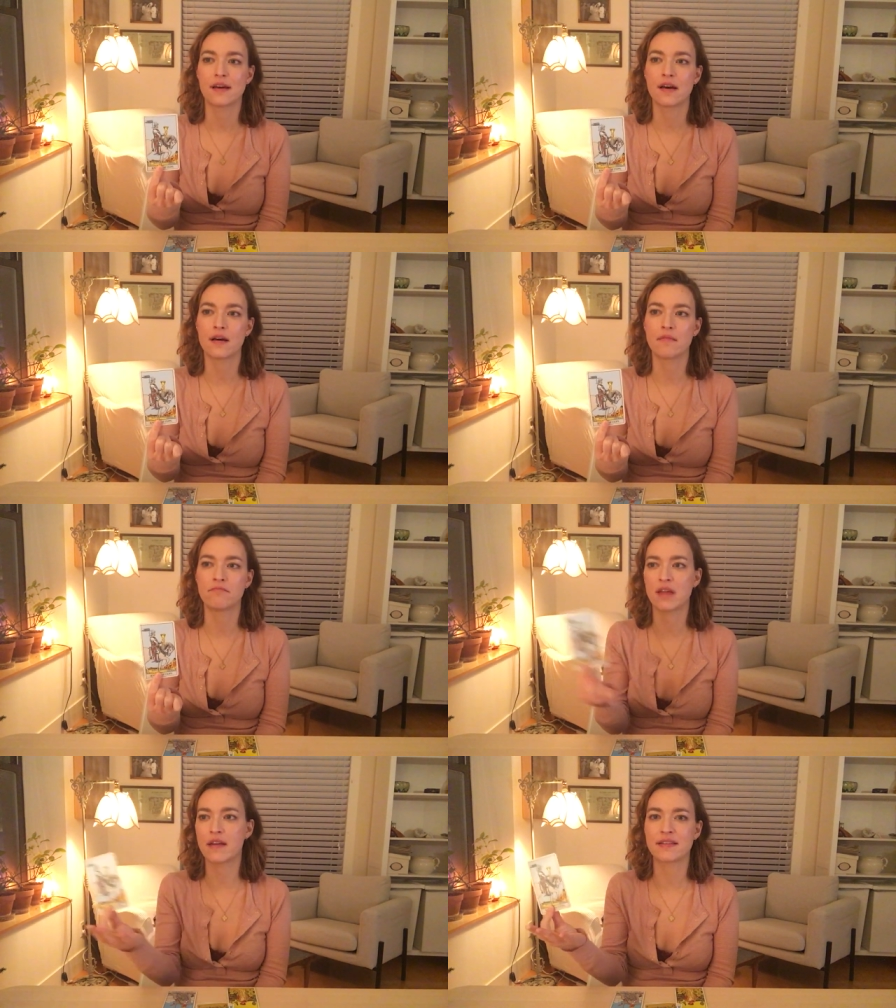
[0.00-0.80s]
Um,
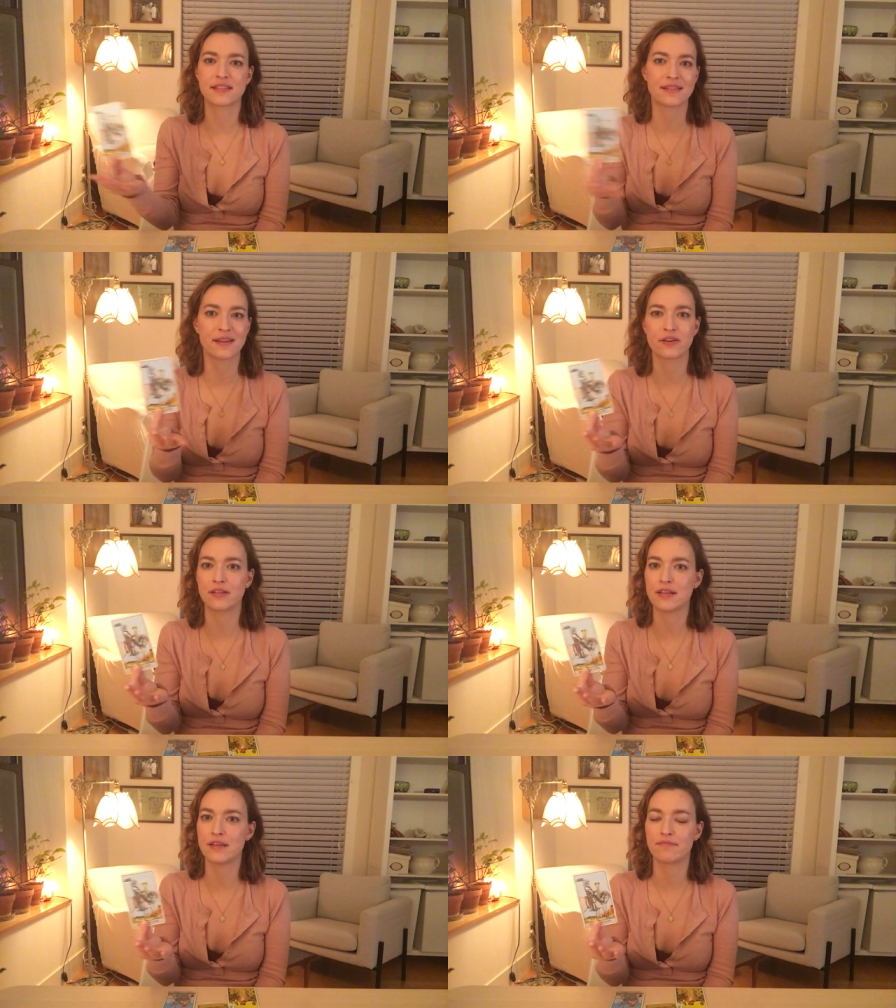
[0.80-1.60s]
not
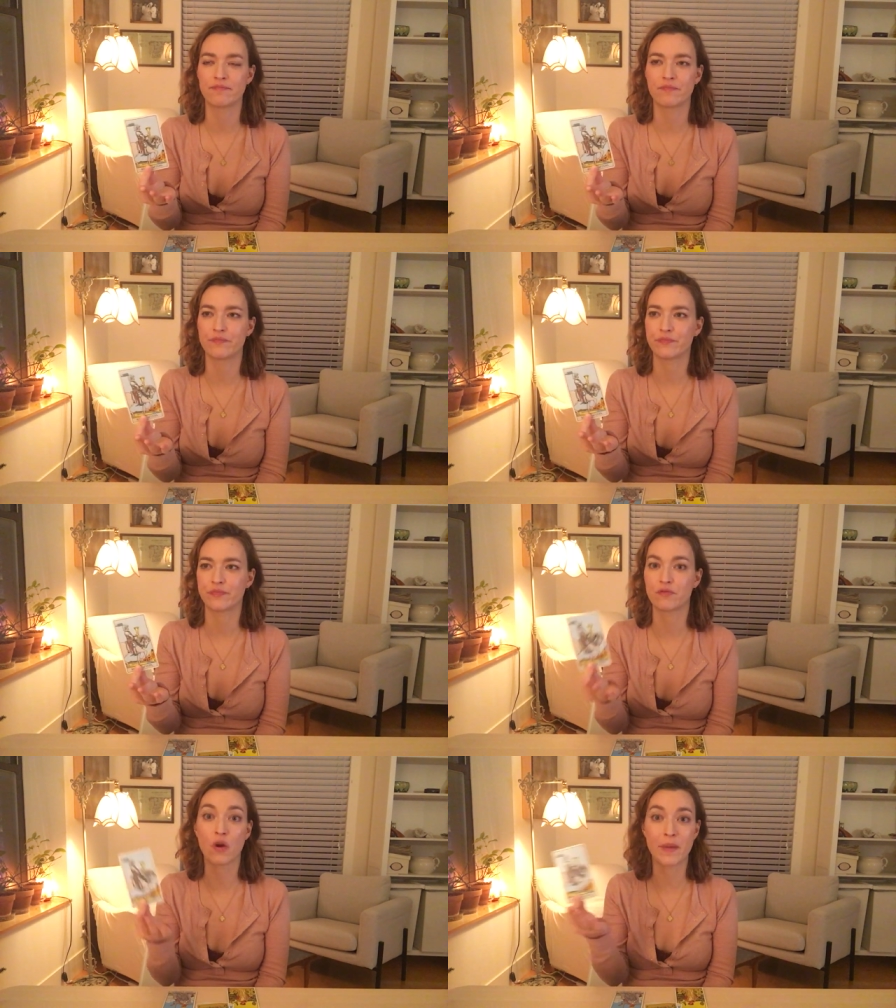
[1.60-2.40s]
necessarily
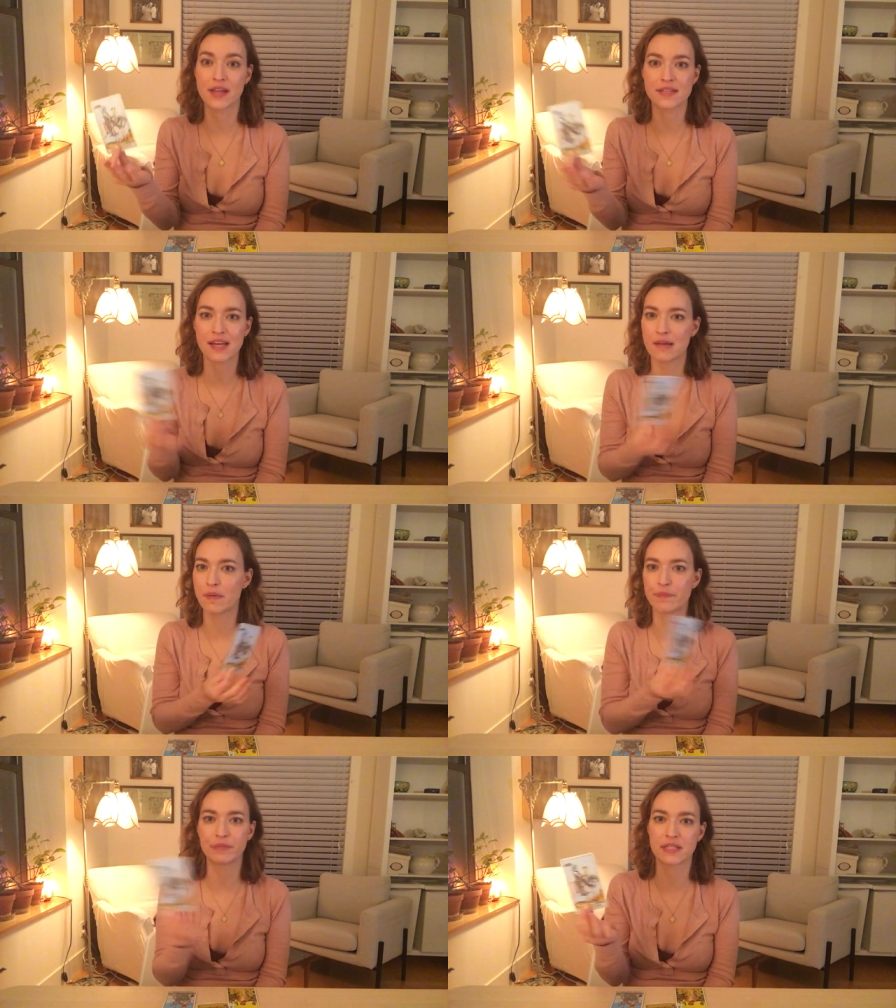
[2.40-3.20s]
romantic,
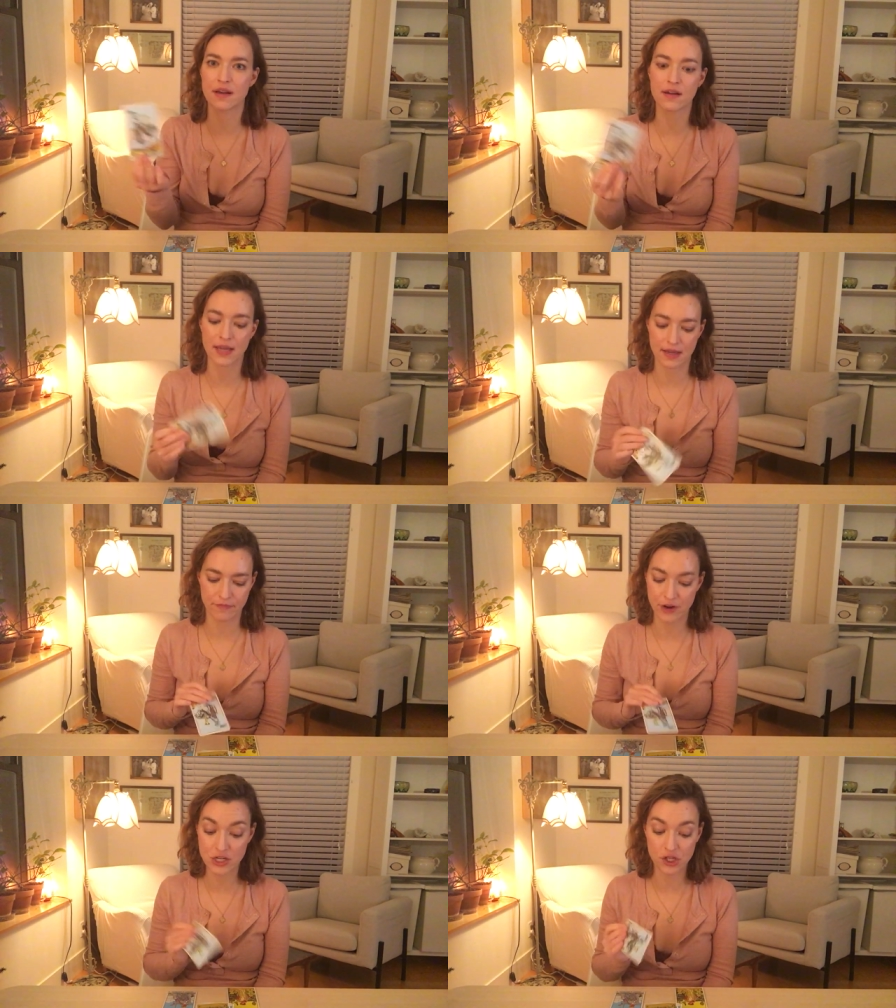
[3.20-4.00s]
but platonic
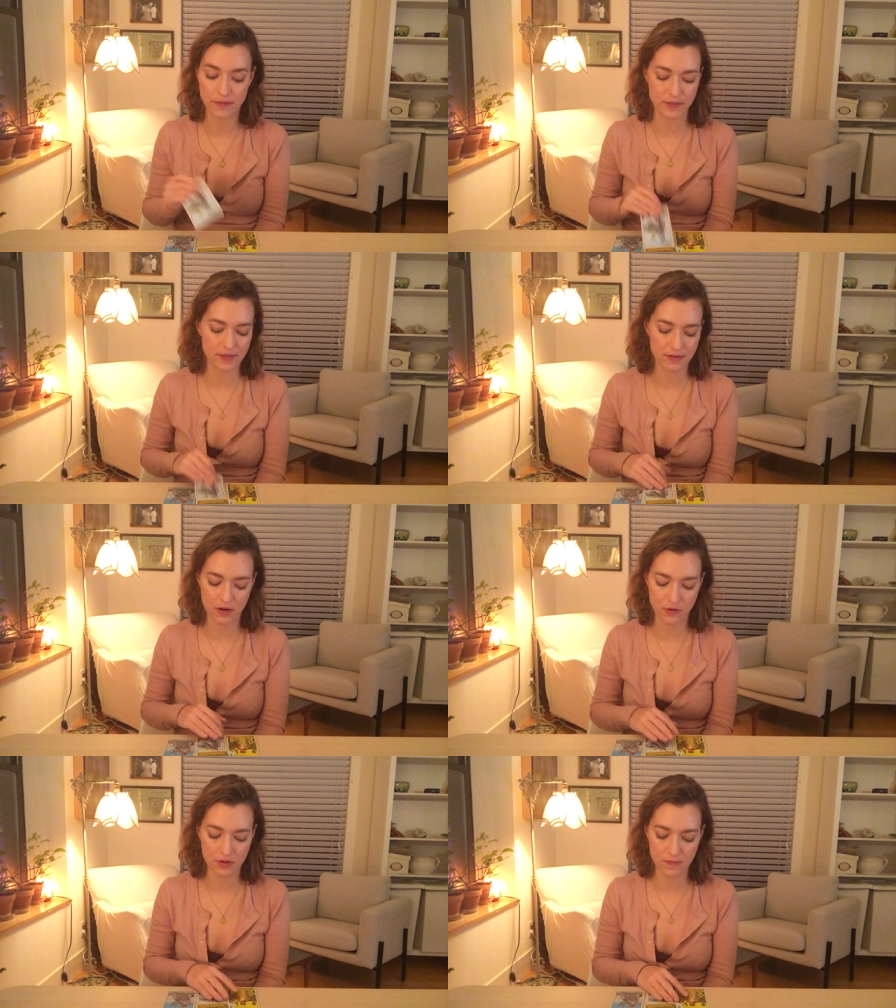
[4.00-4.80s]
friendships, you
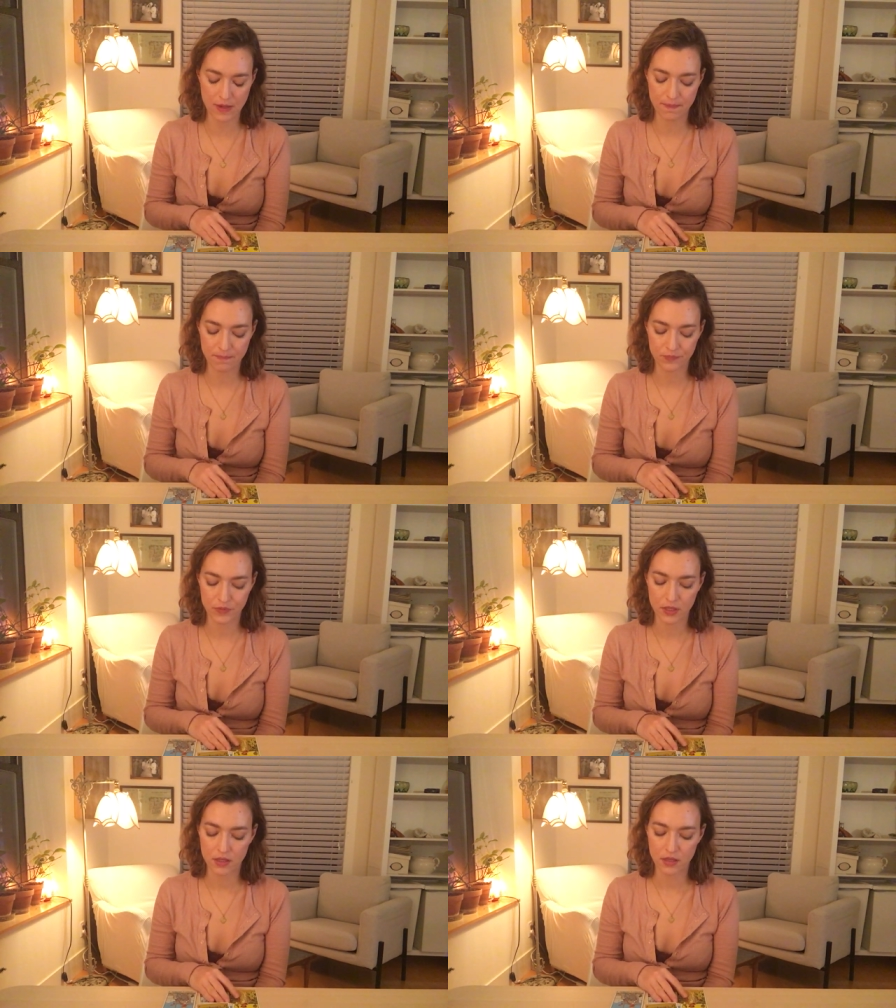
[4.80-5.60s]
know, could be.
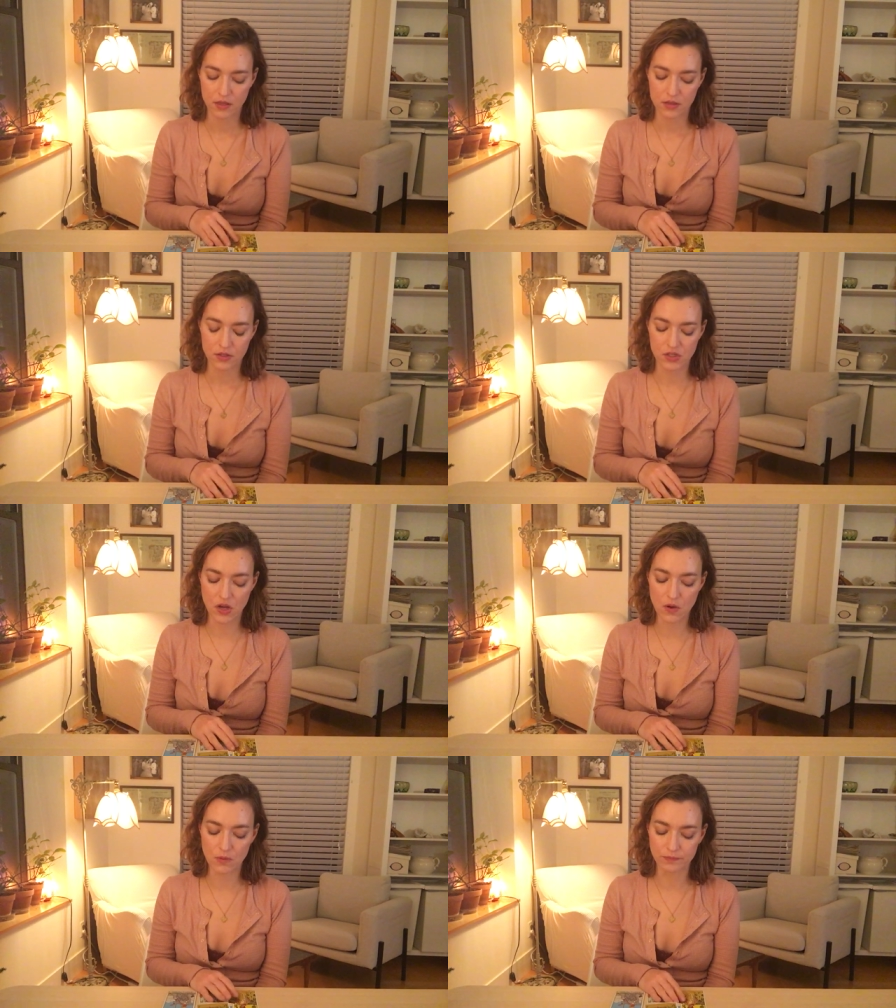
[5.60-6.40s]

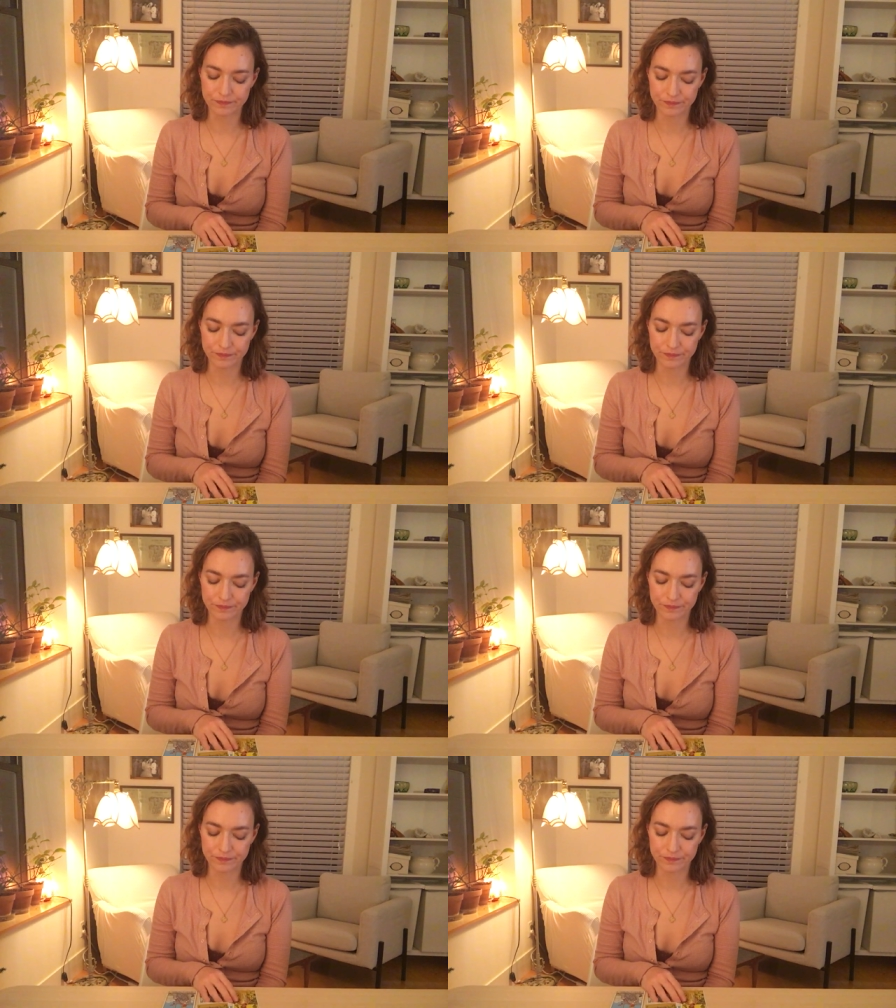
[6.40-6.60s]
So